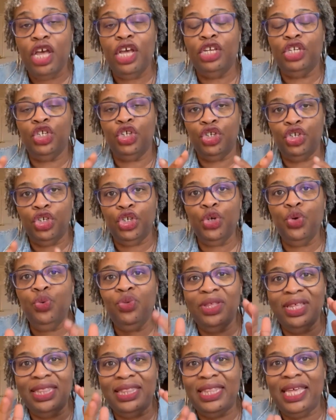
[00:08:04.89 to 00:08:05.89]
to do
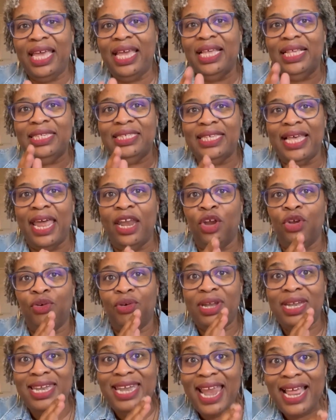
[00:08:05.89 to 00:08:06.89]
the things that are
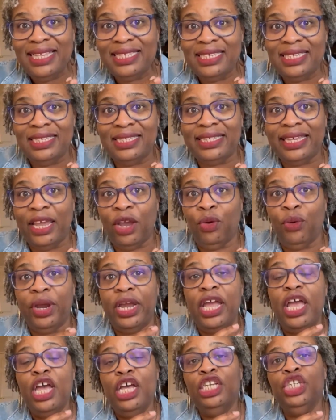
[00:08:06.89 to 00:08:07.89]

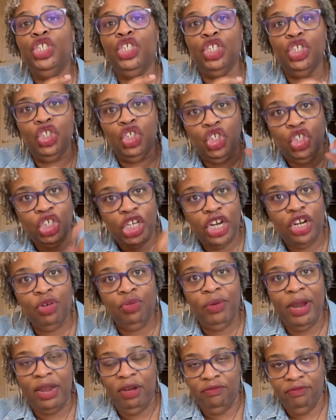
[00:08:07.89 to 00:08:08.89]
necessary to
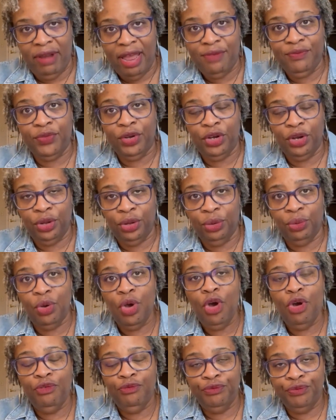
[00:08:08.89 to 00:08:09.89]
generate revenue
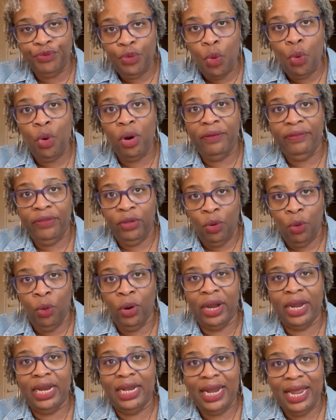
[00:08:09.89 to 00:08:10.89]
for the
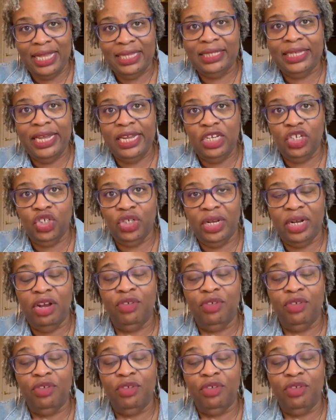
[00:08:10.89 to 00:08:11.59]
organization.